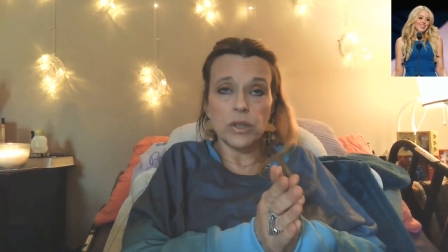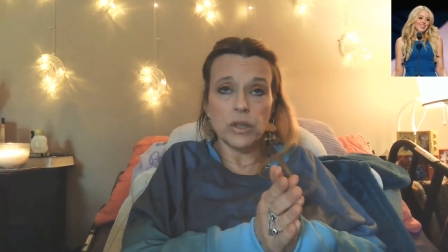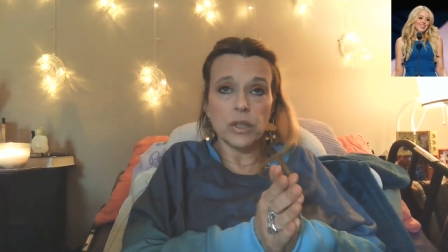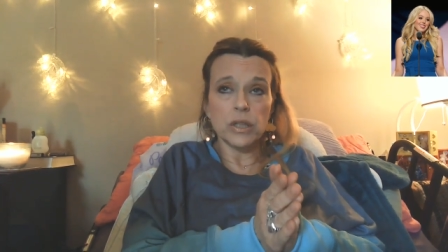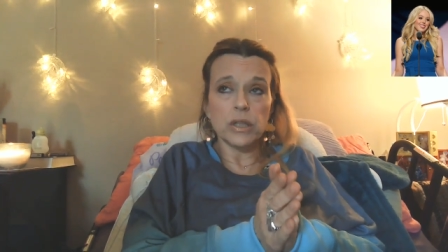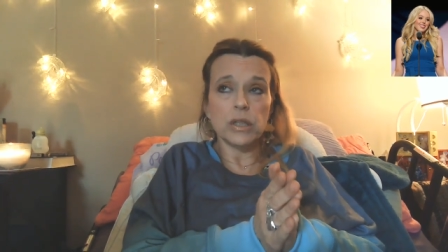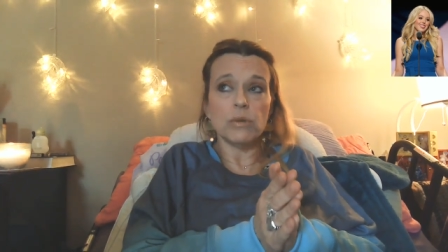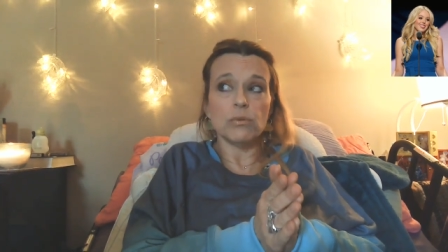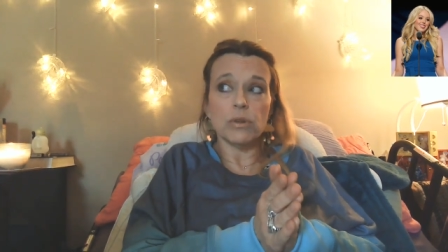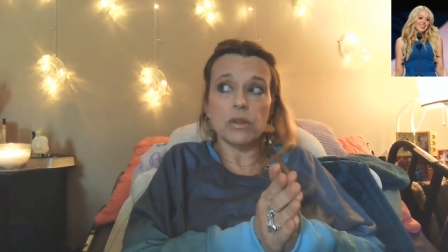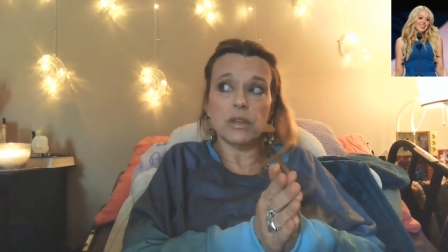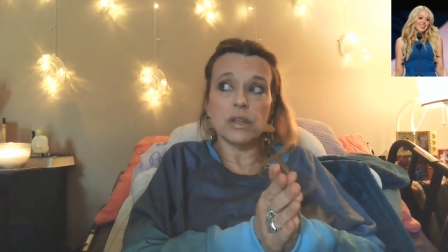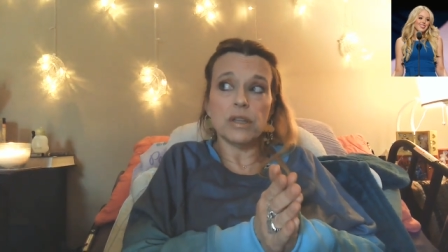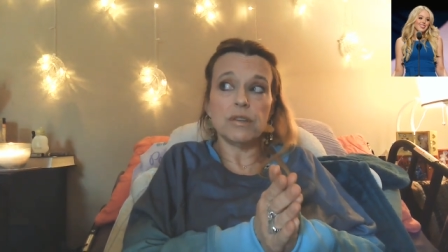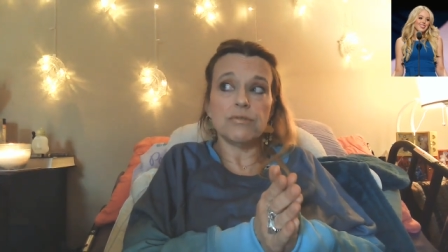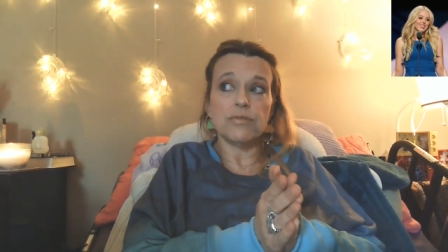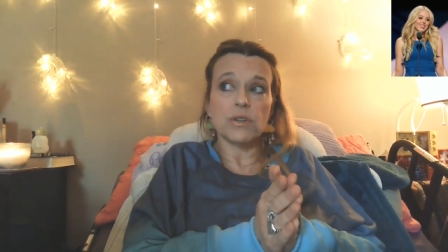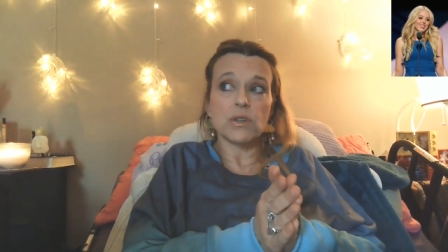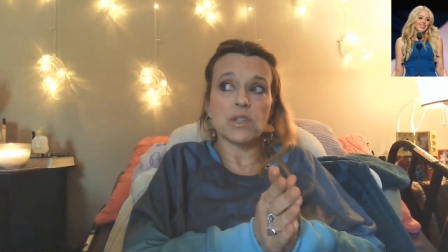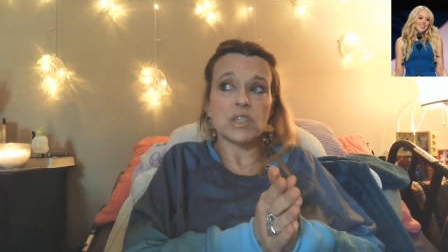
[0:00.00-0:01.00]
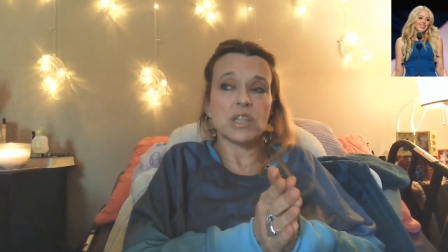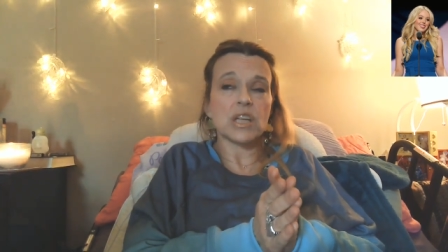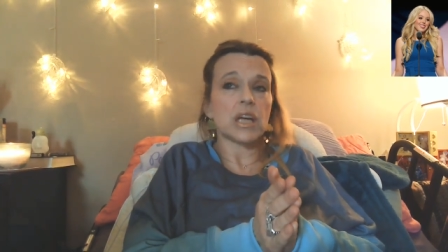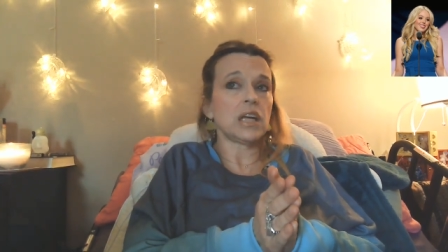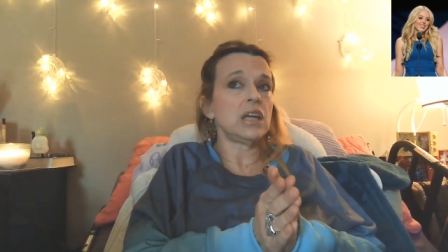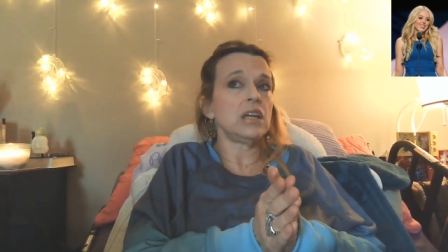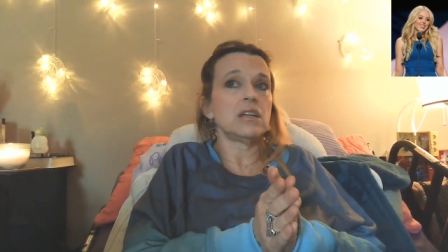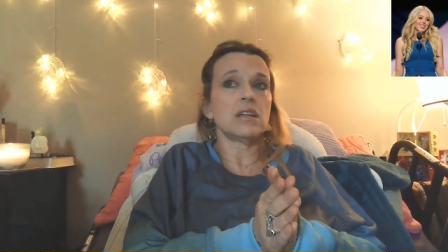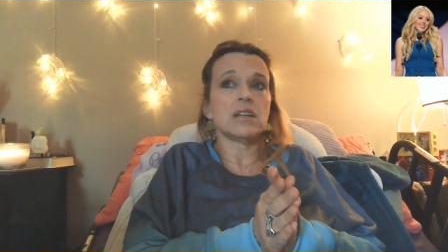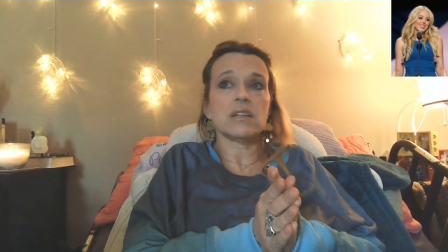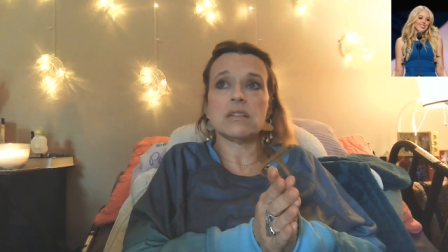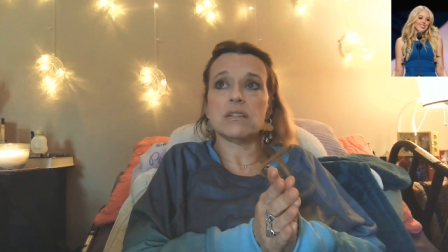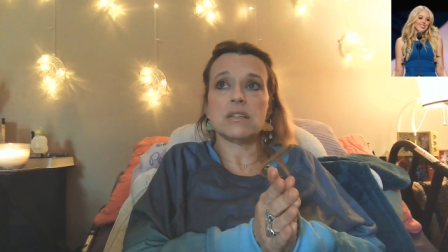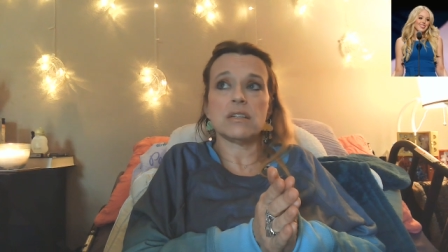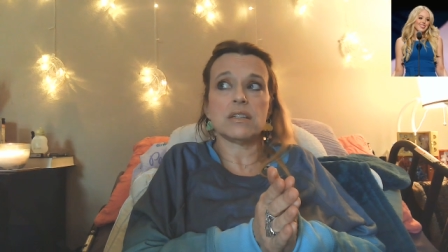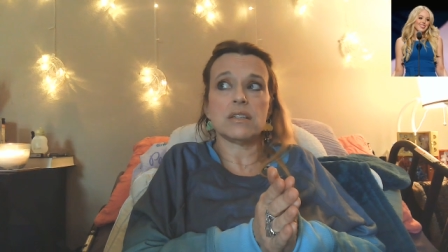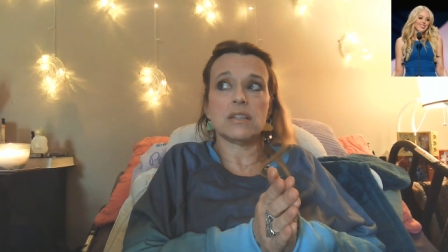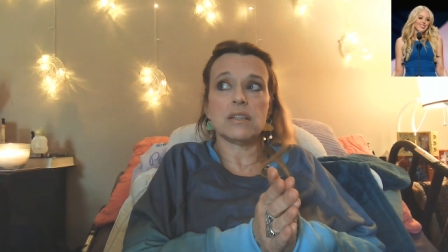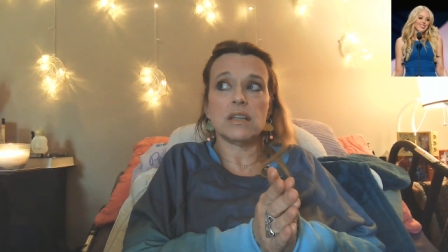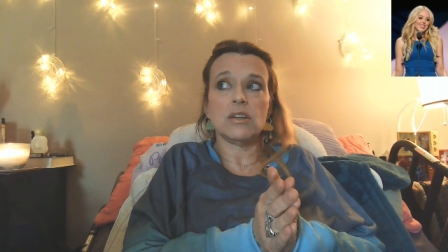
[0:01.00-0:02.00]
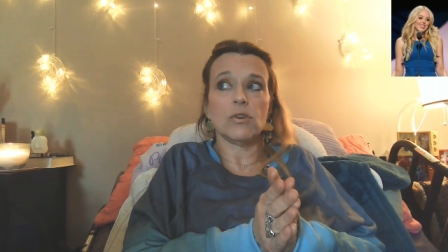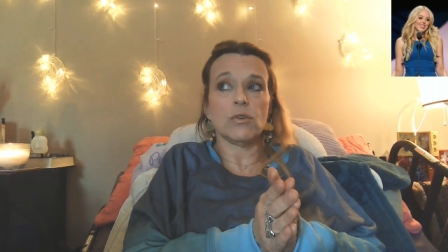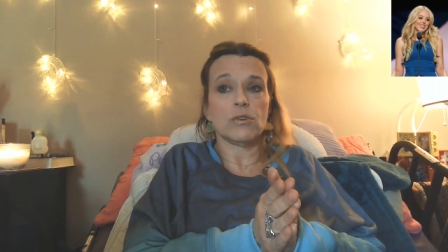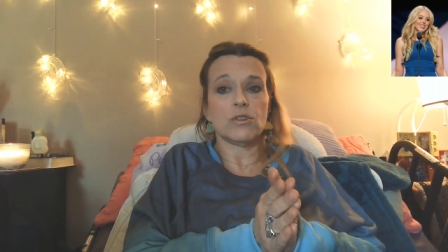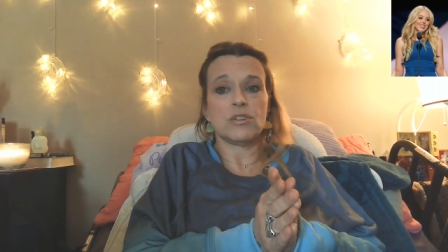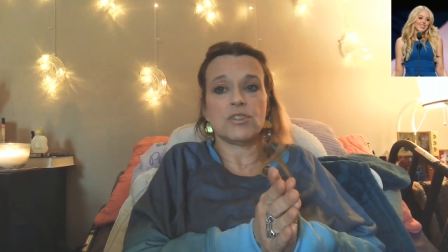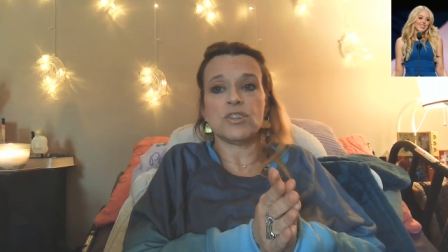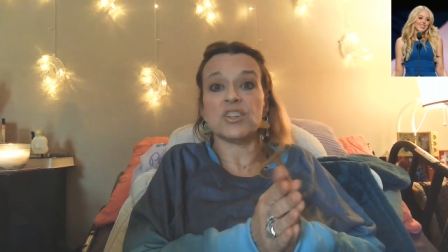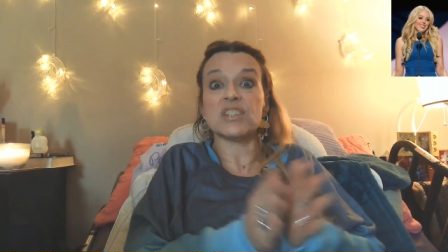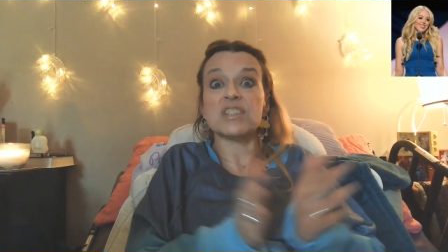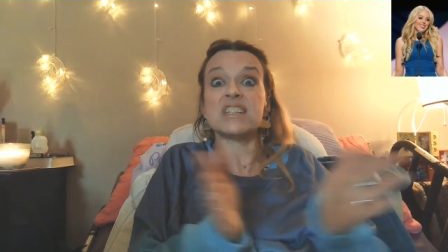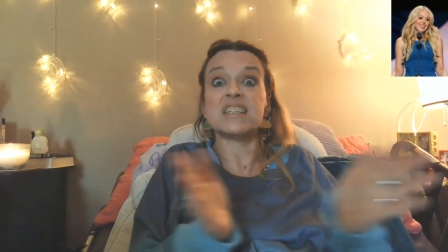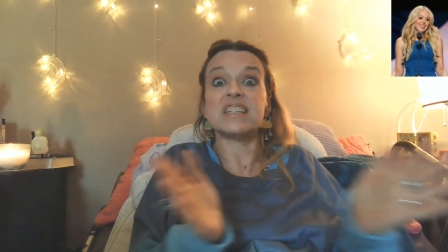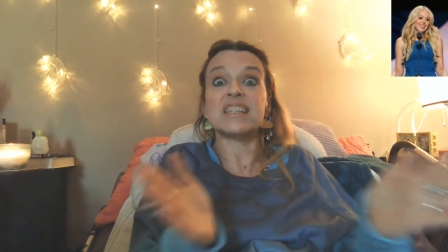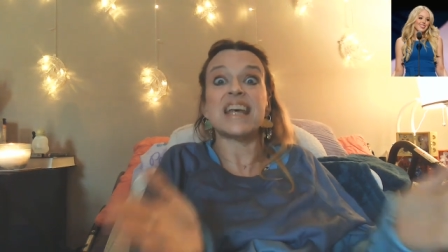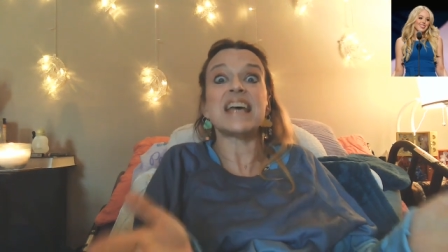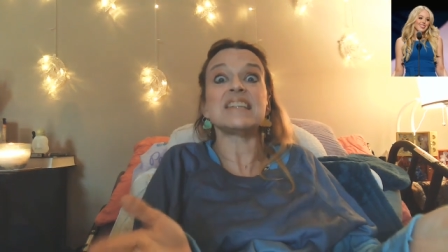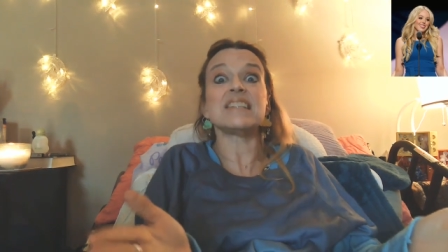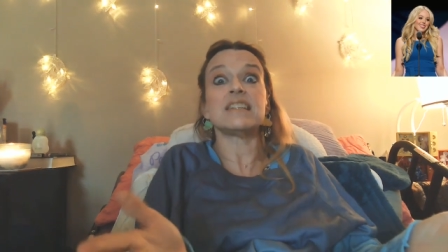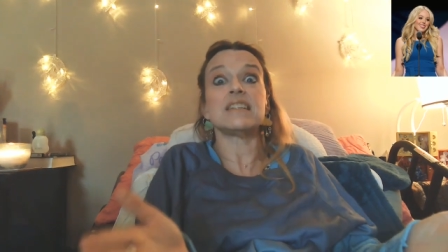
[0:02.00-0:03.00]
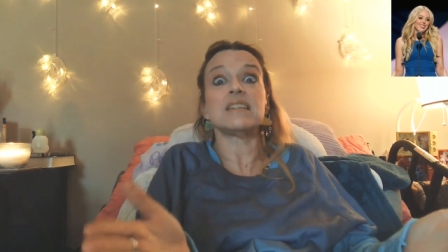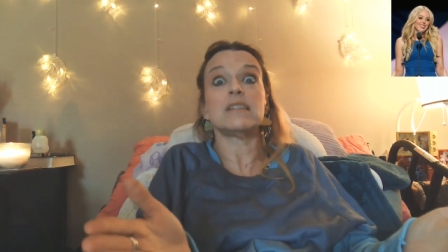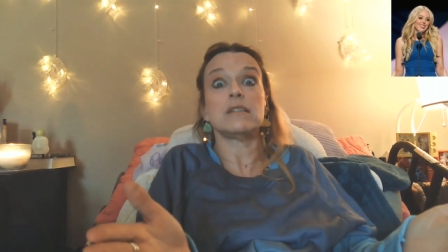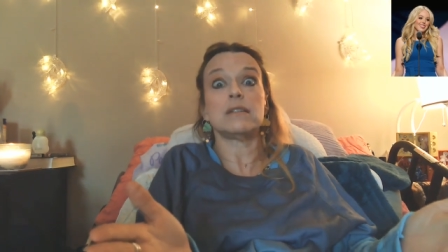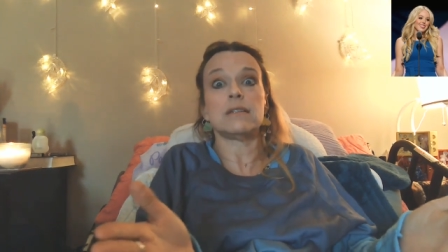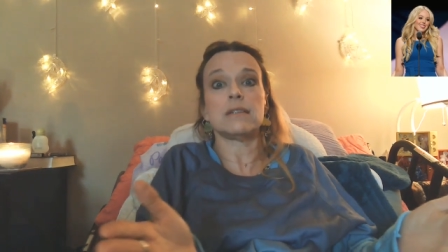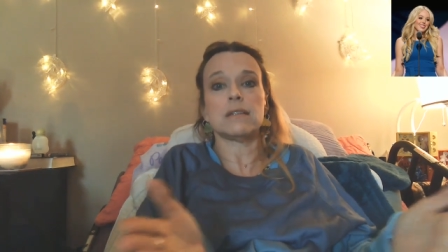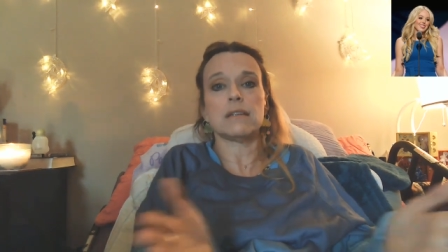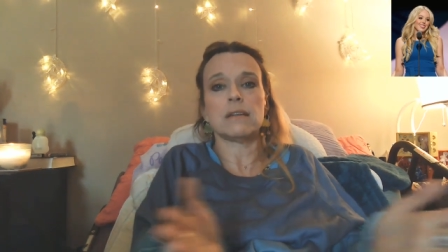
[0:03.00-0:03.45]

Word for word: really feels like he doesn't see her successes.